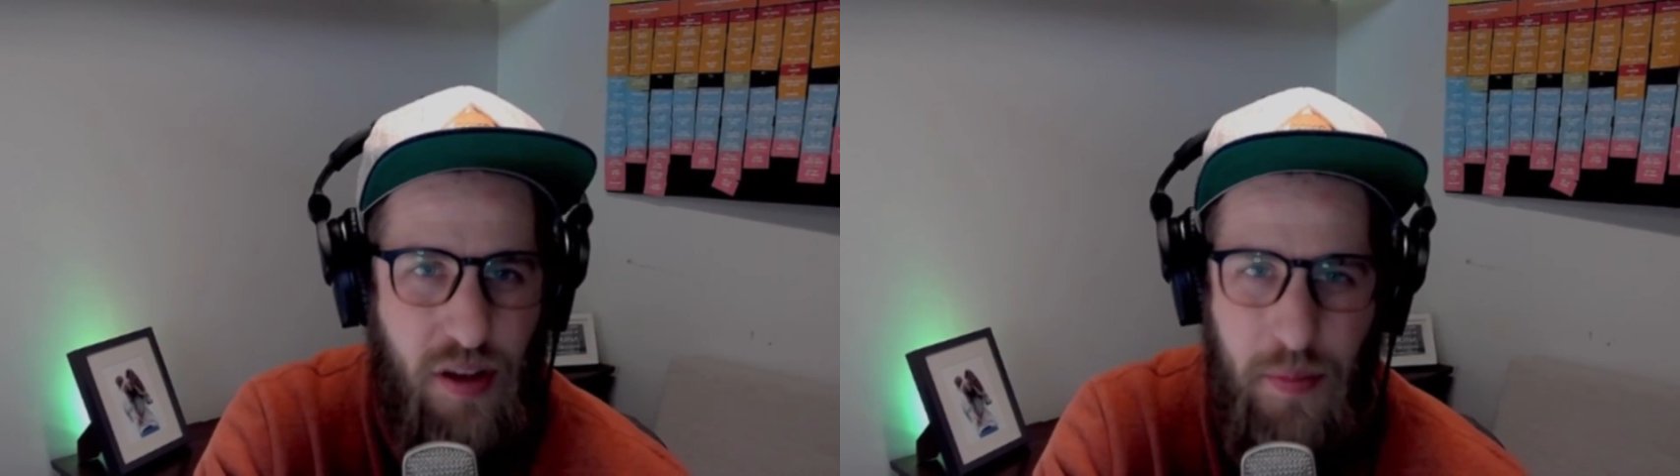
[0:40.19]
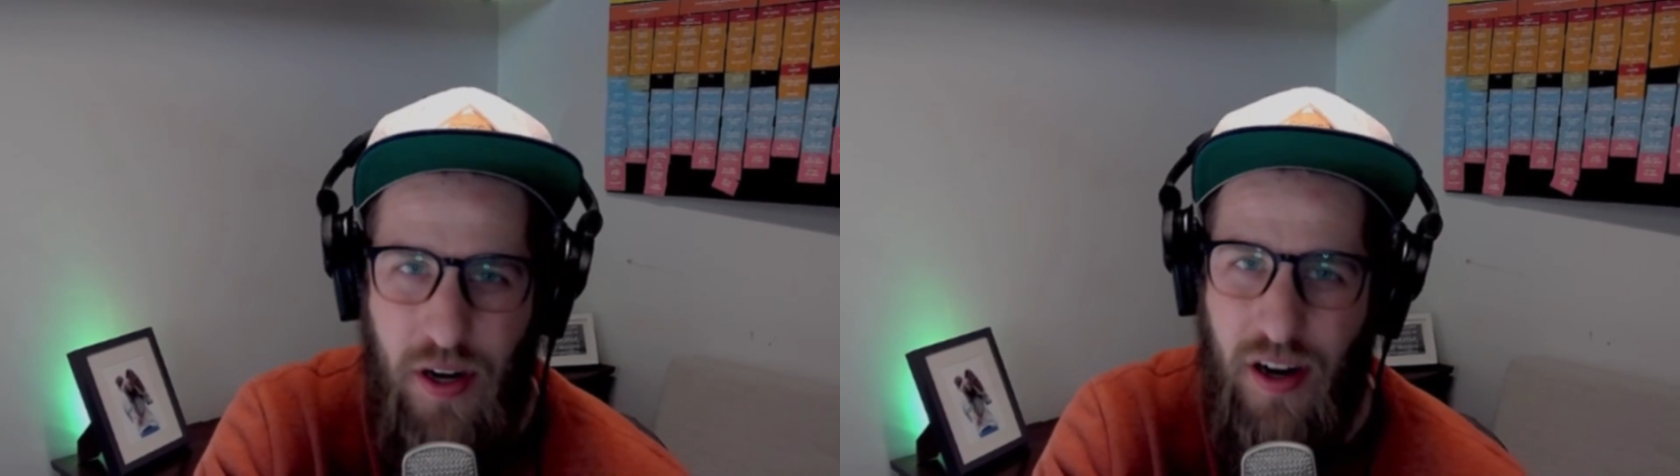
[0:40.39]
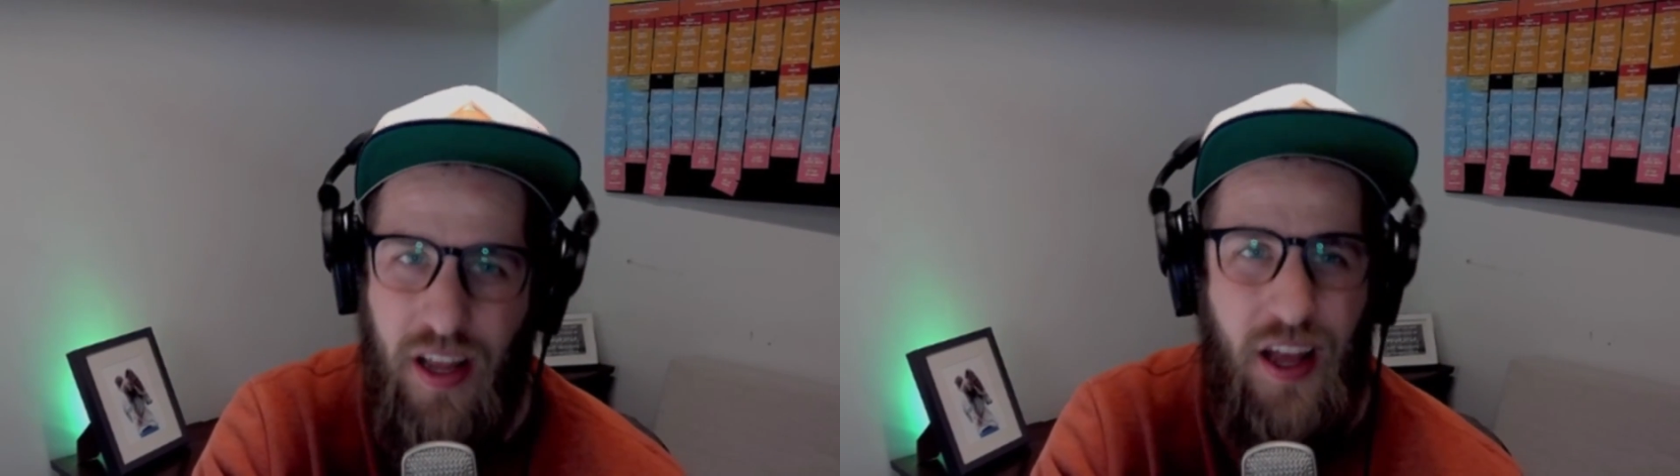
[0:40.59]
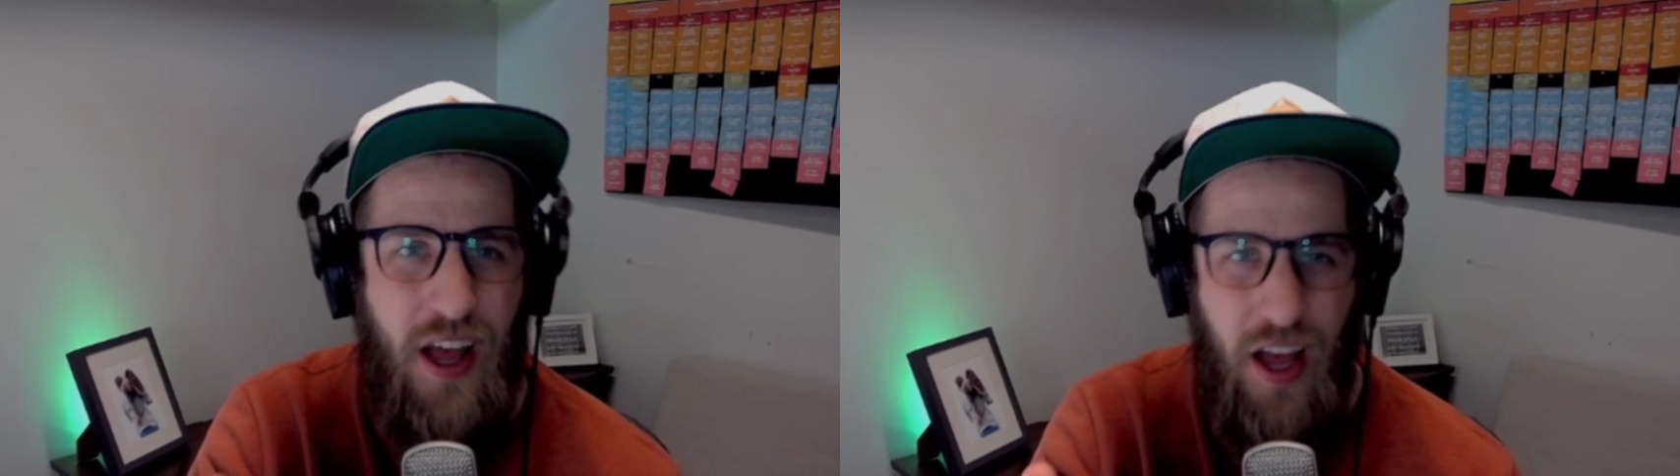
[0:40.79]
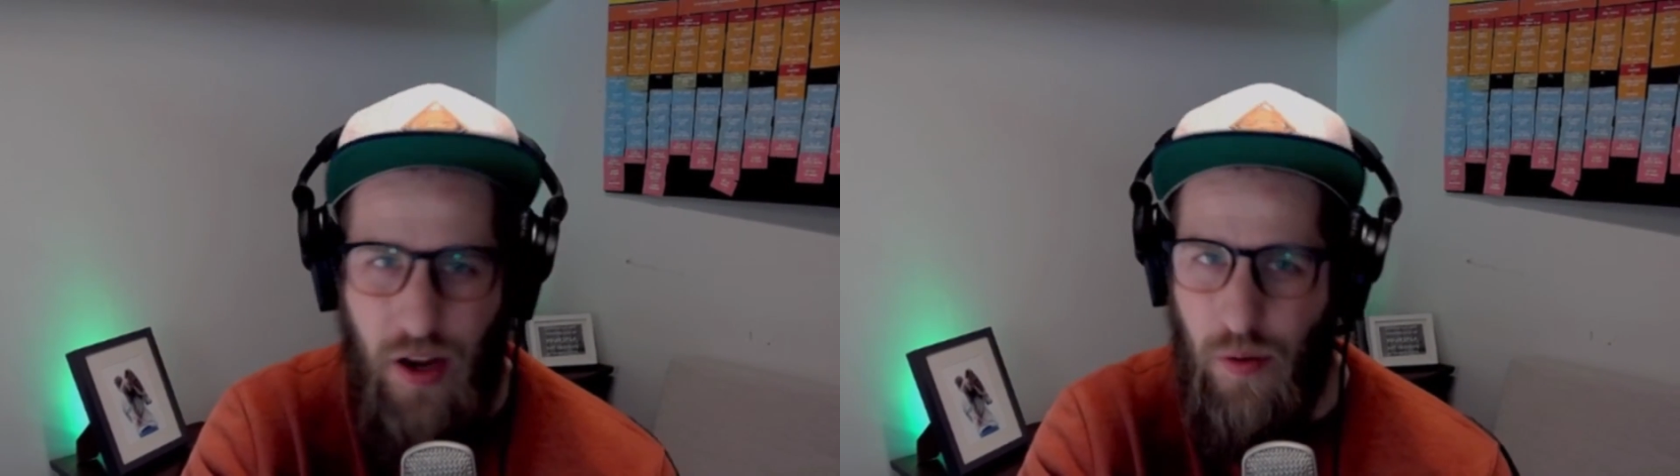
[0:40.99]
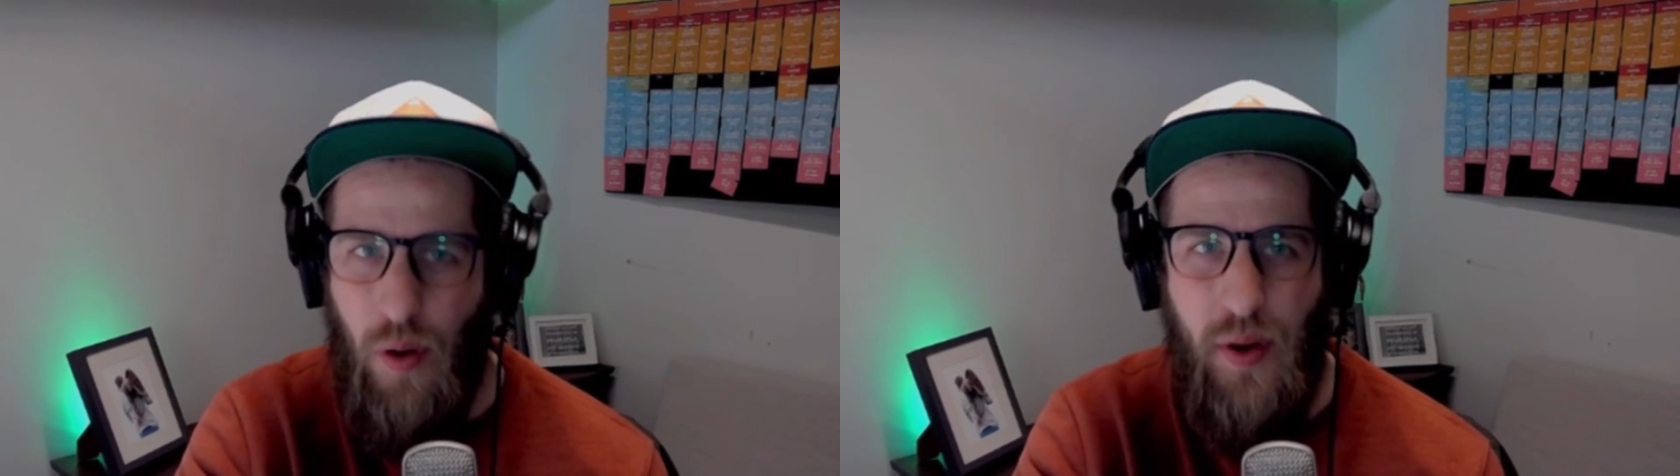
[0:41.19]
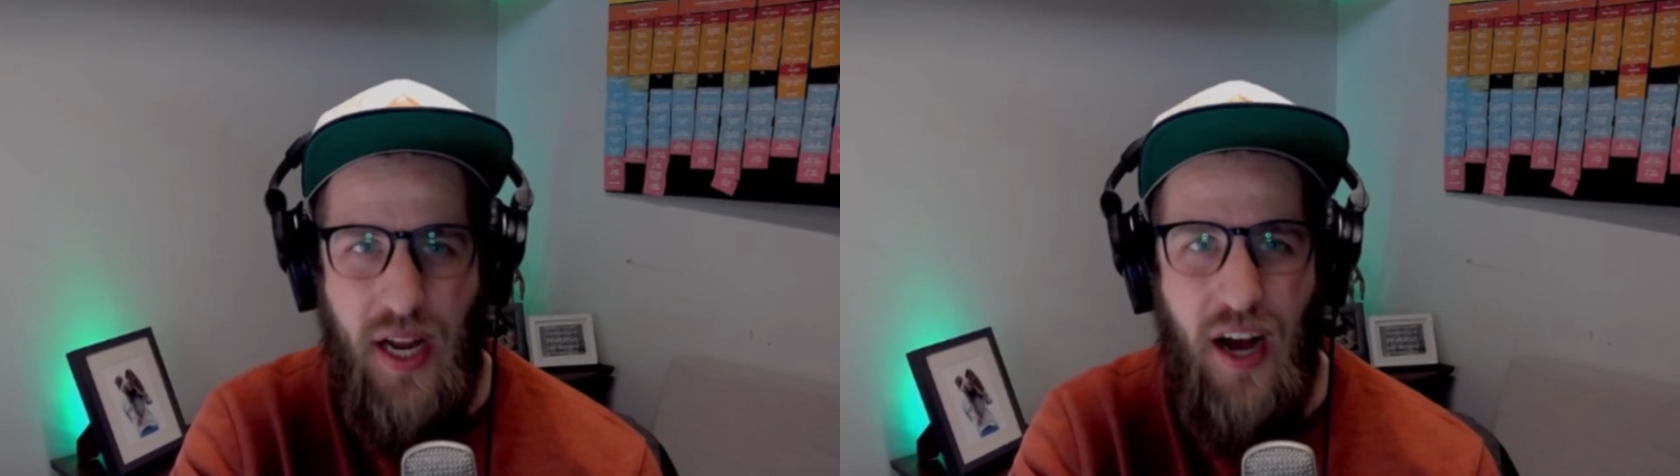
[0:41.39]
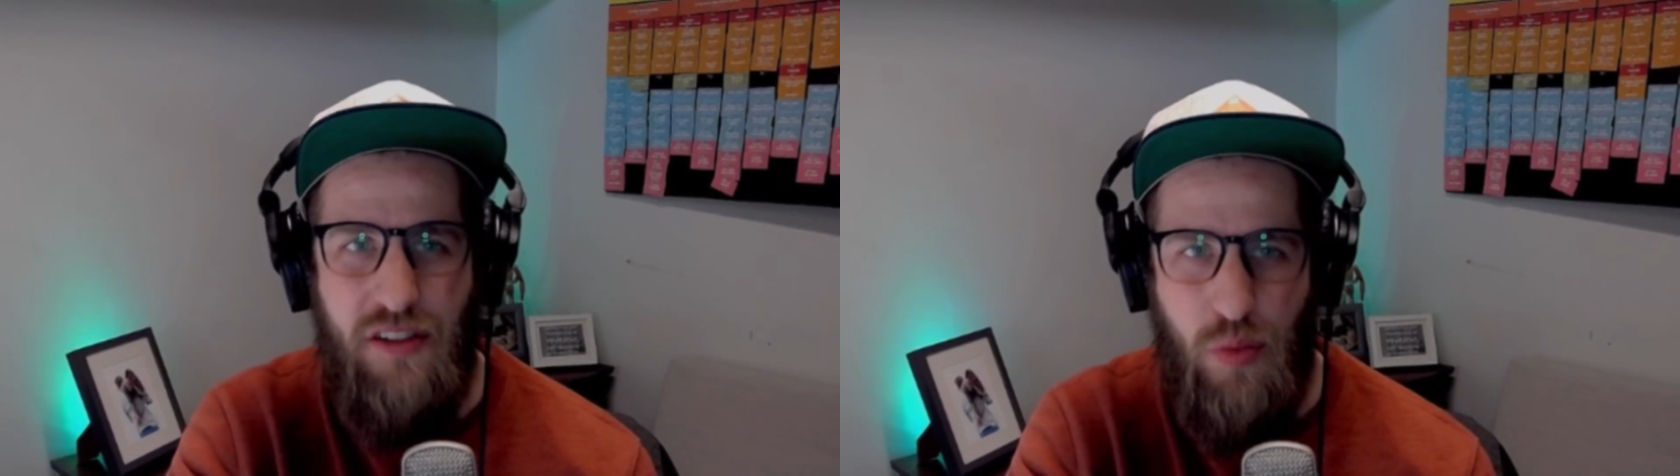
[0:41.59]
community and grow
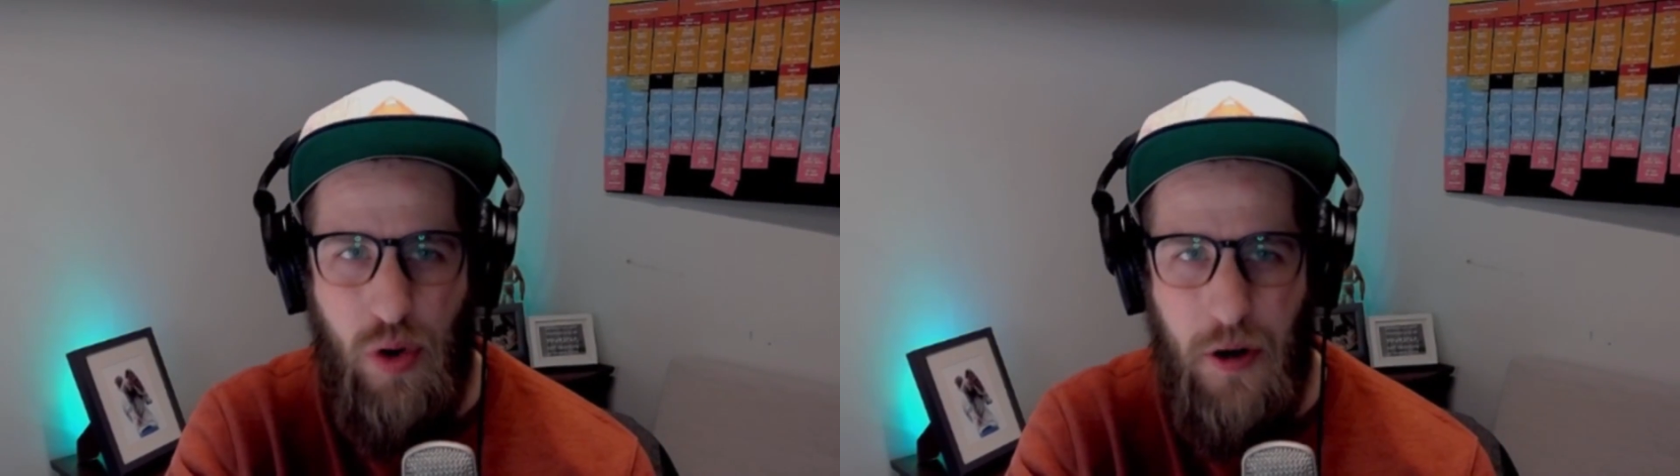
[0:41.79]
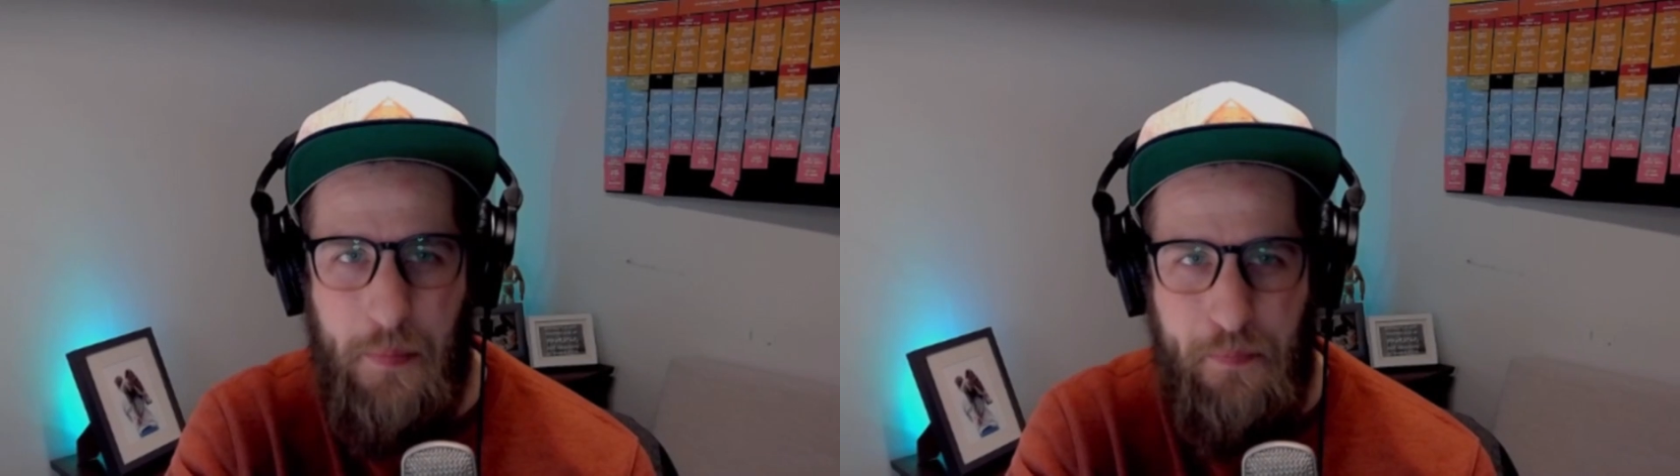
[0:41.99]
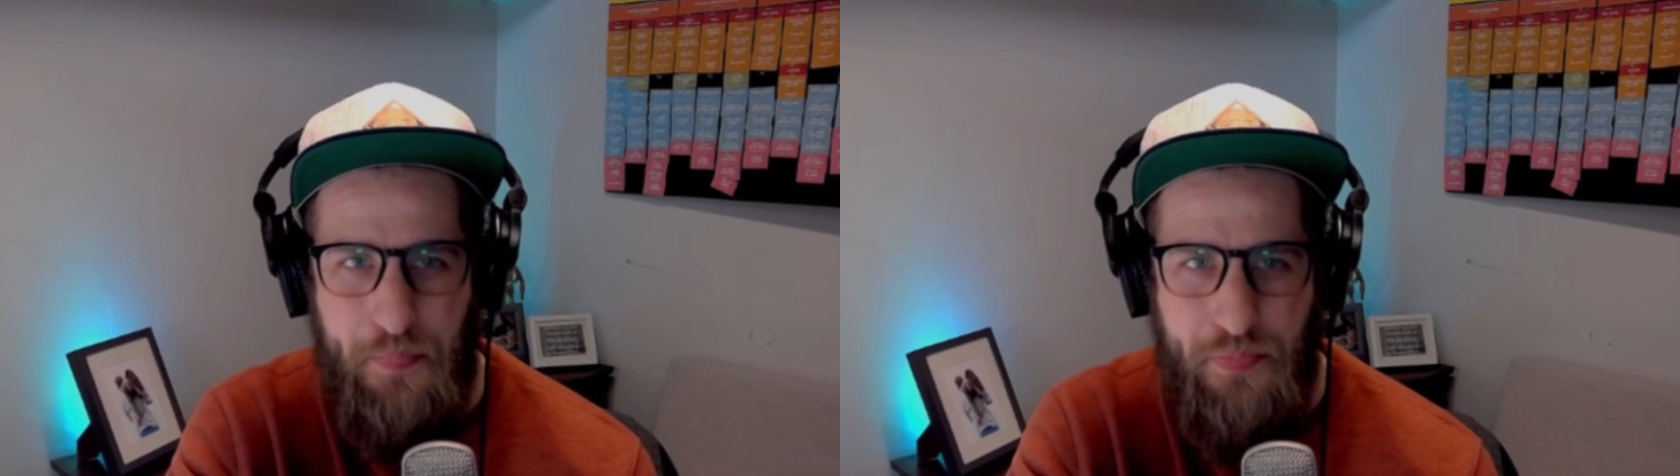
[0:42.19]
in God's word.